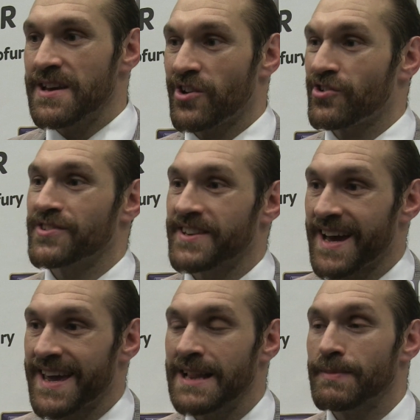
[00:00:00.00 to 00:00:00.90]
Because on the
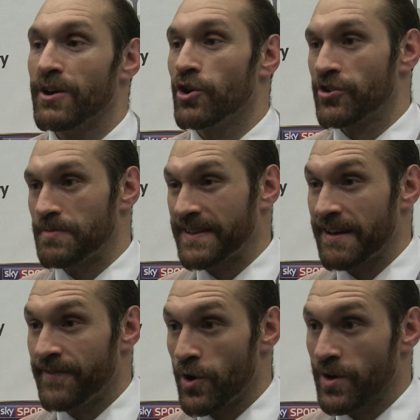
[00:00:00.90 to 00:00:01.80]
night he'll be
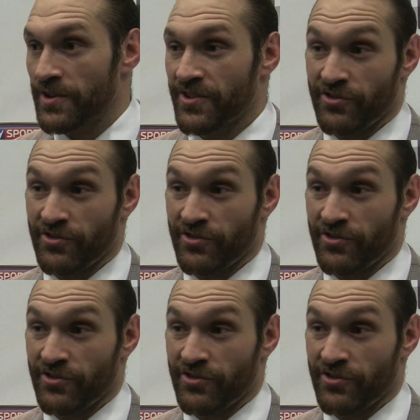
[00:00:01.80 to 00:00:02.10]
100% focused,